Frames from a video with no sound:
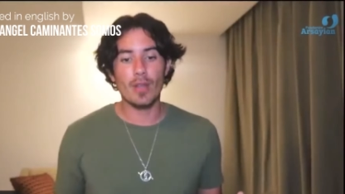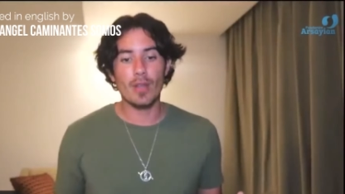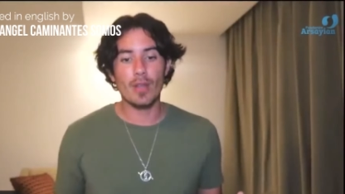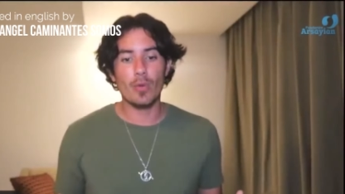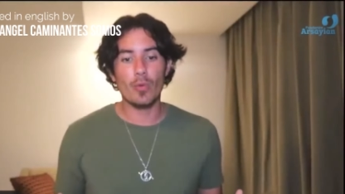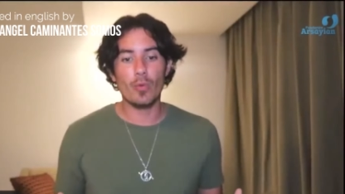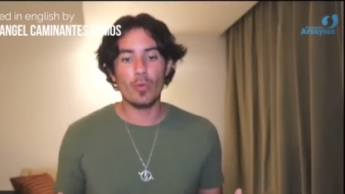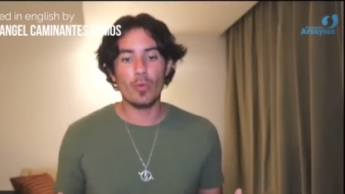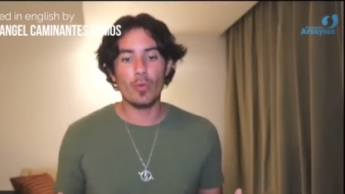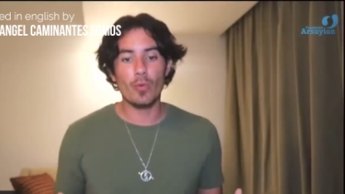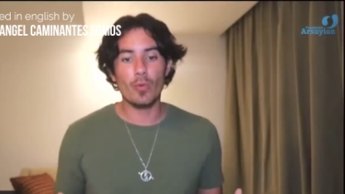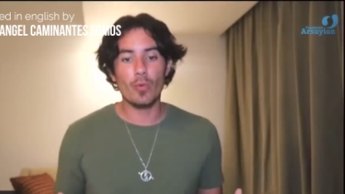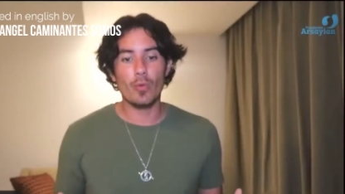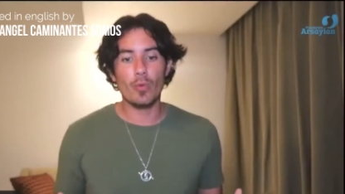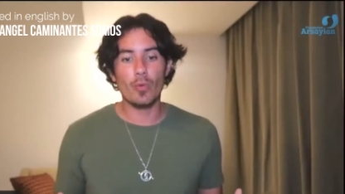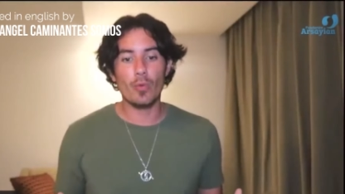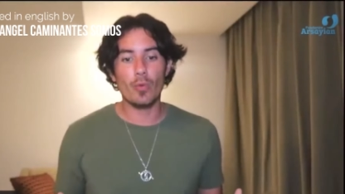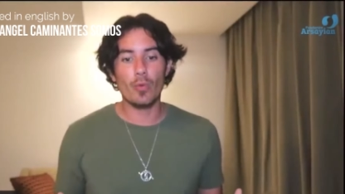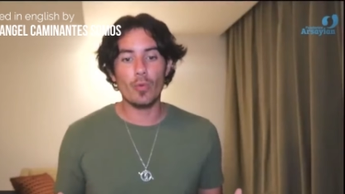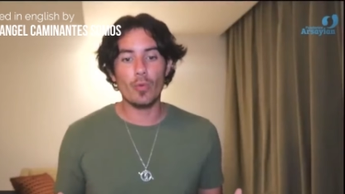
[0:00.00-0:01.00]
we used the
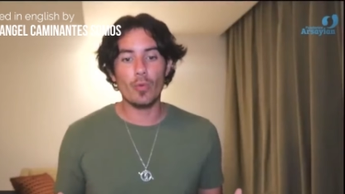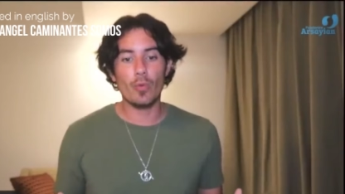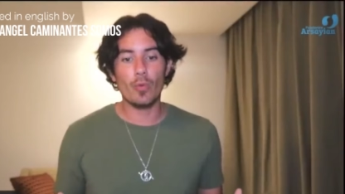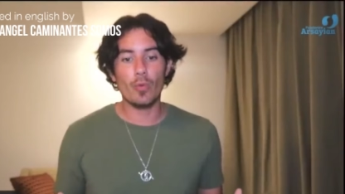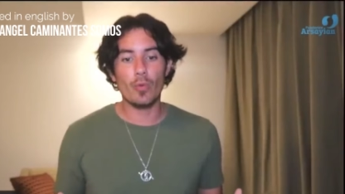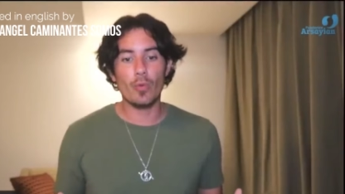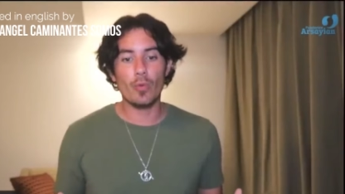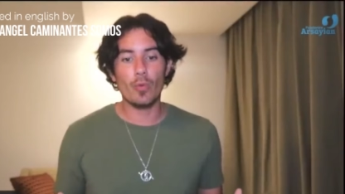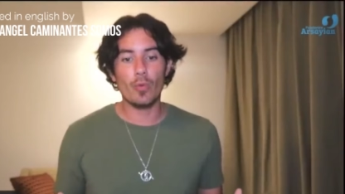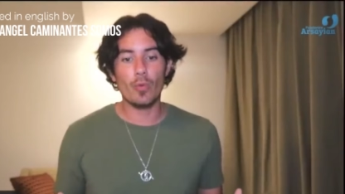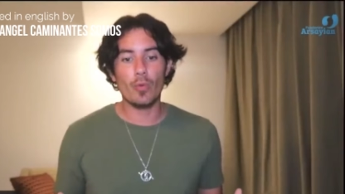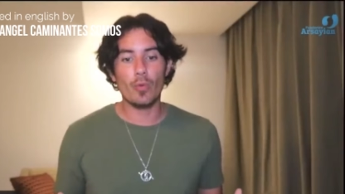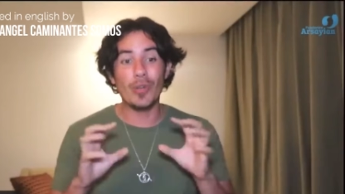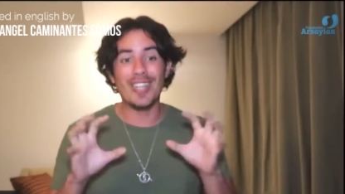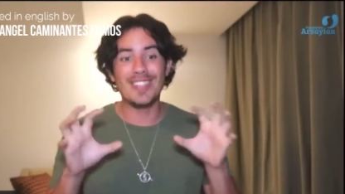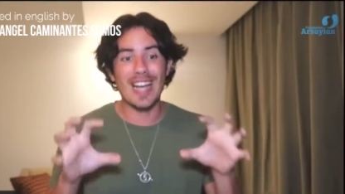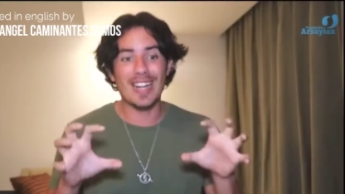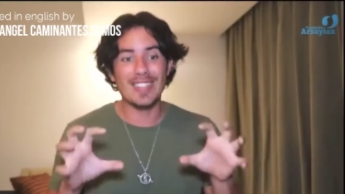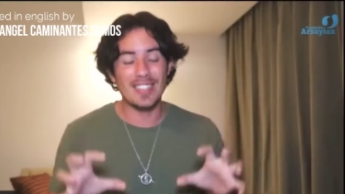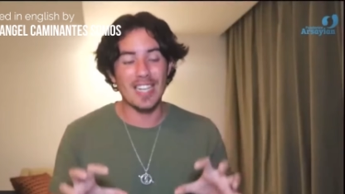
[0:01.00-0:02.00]
teeth to attack
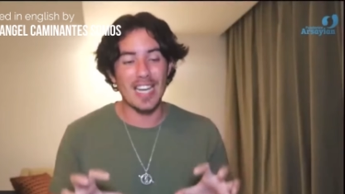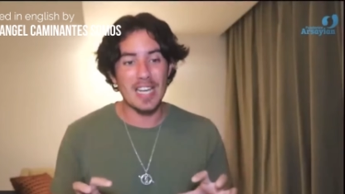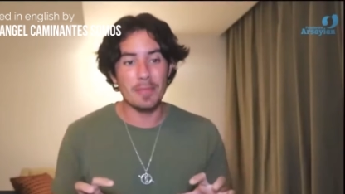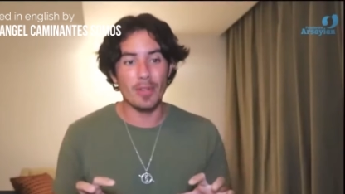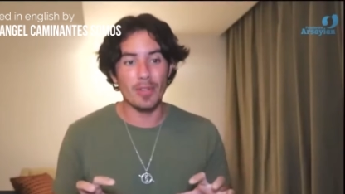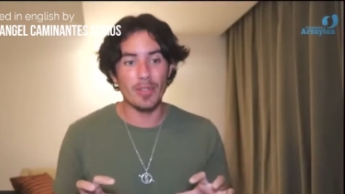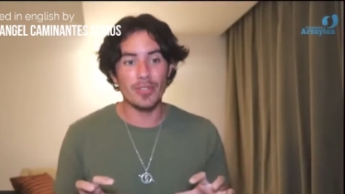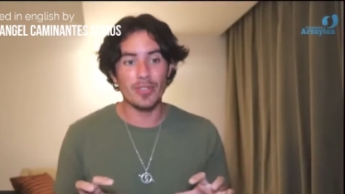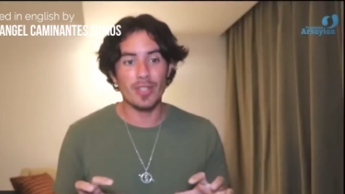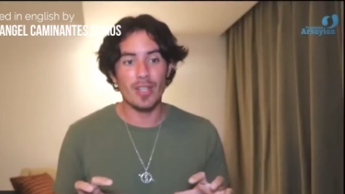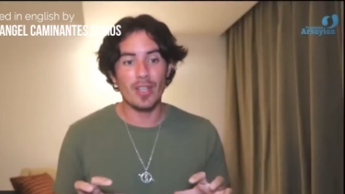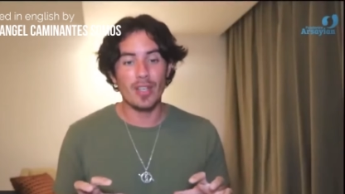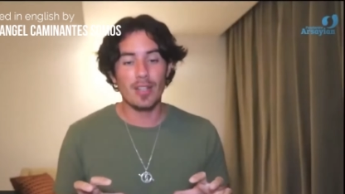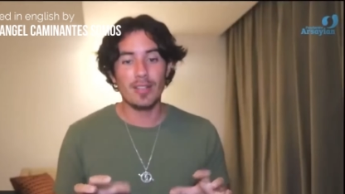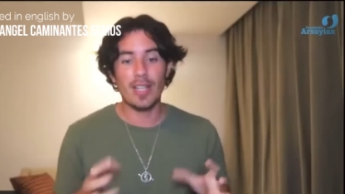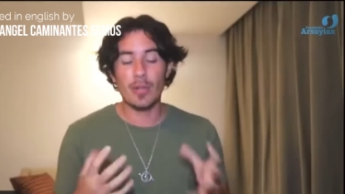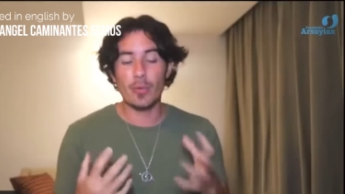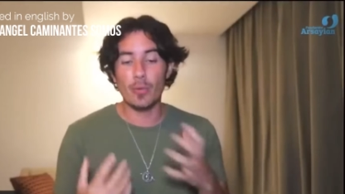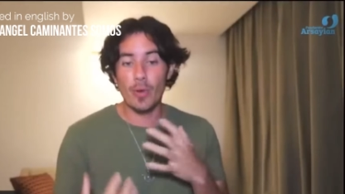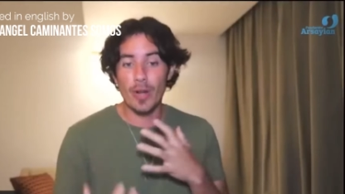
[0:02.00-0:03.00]
the animals
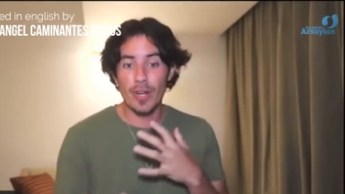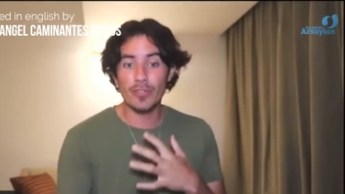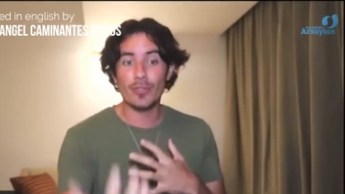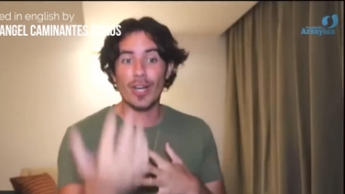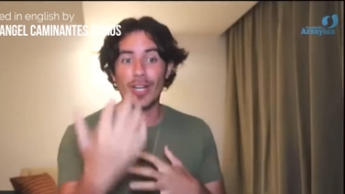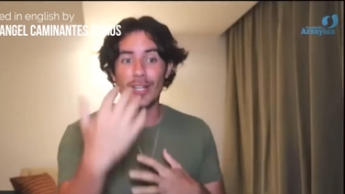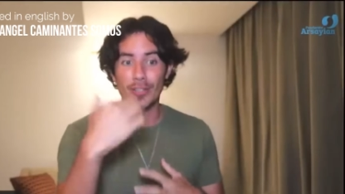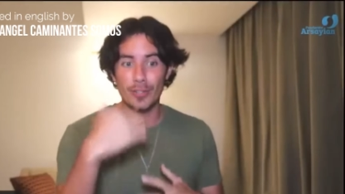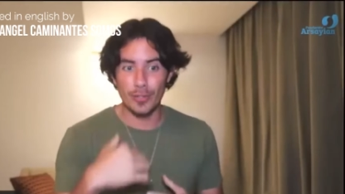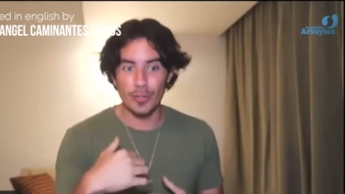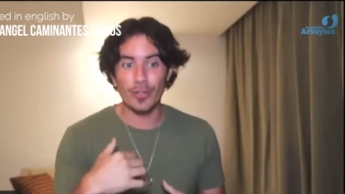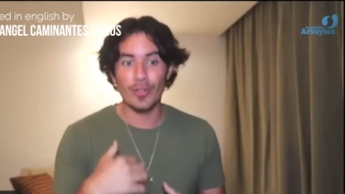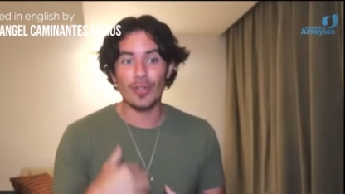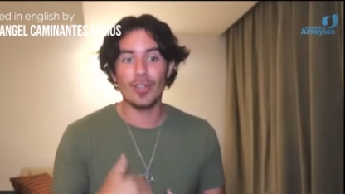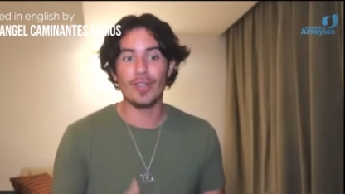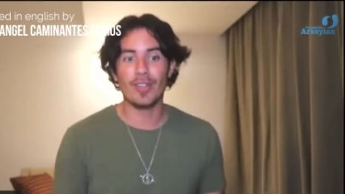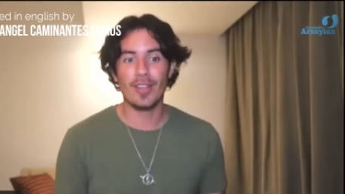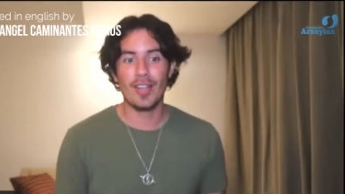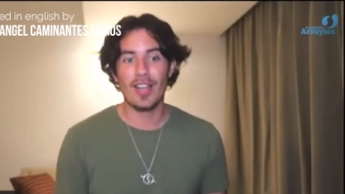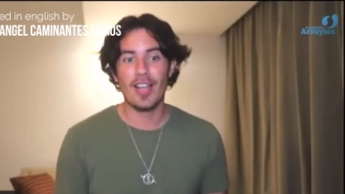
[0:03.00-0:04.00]
that were trying to
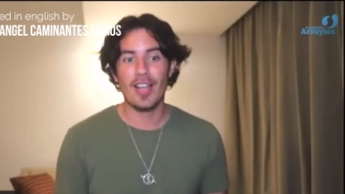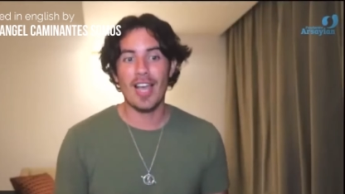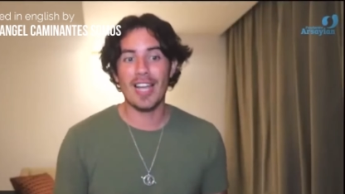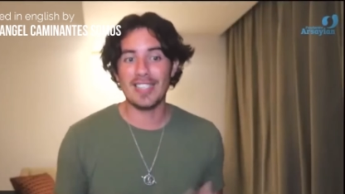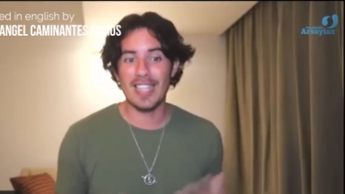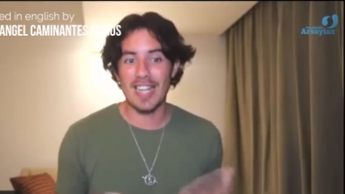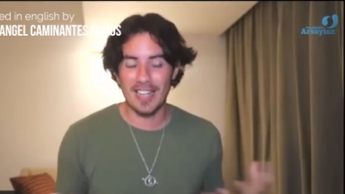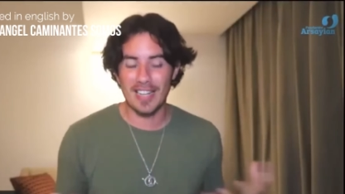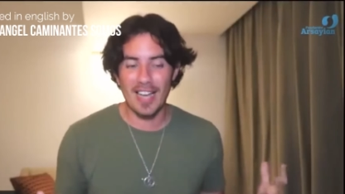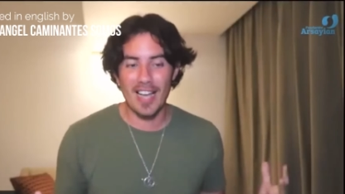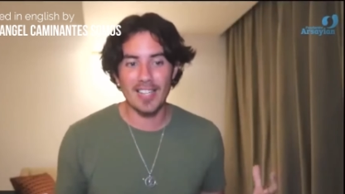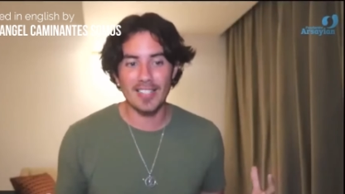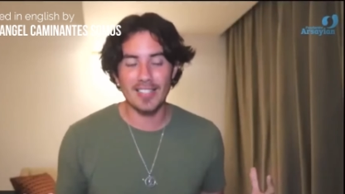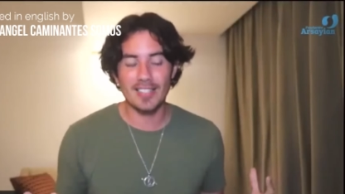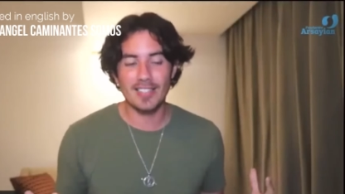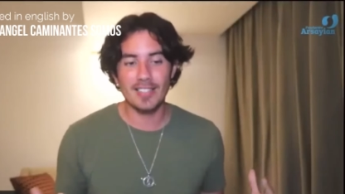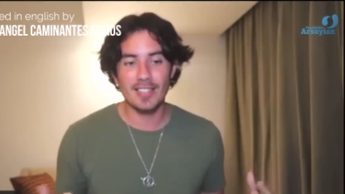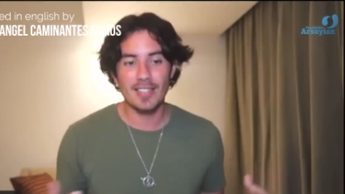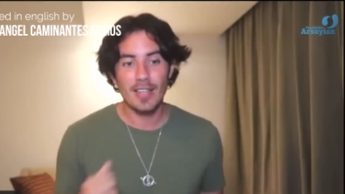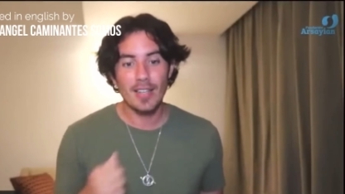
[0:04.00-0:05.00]
attack
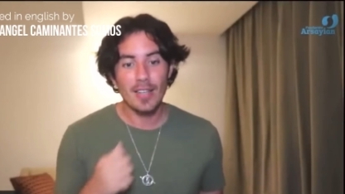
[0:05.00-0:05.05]
us.